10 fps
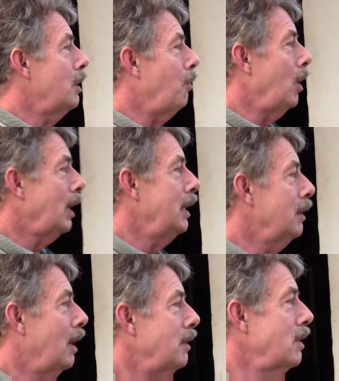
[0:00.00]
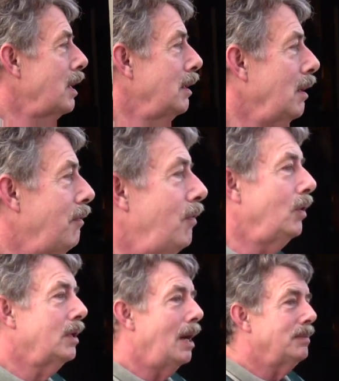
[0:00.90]
that work here other than
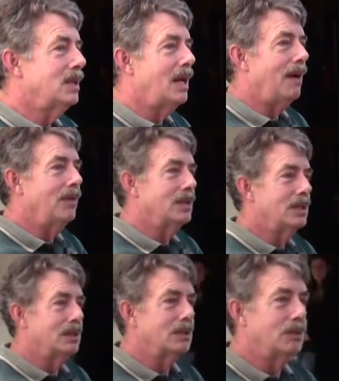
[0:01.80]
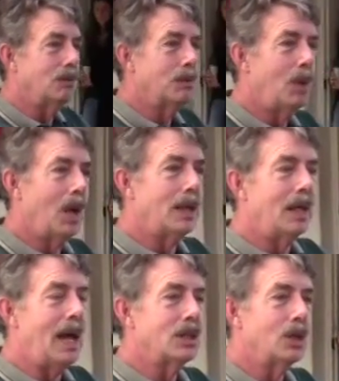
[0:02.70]
full-time staff. This was put on
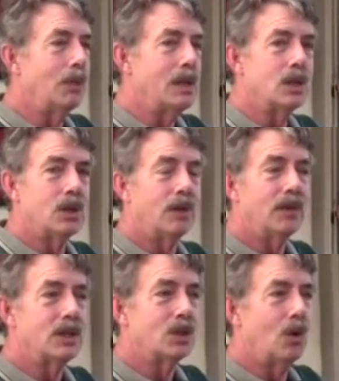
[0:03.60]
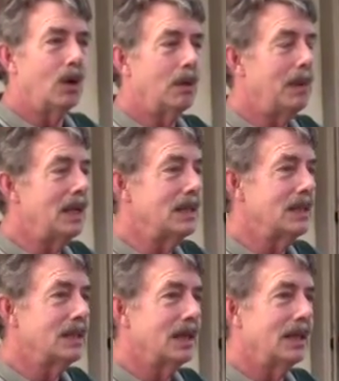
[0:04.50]
the National Register of Historic
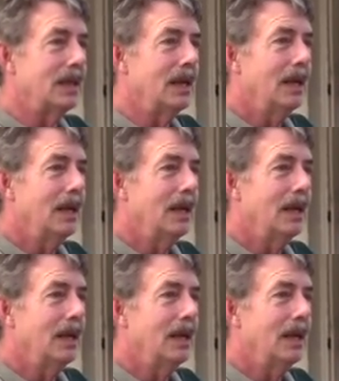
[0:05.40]
Places in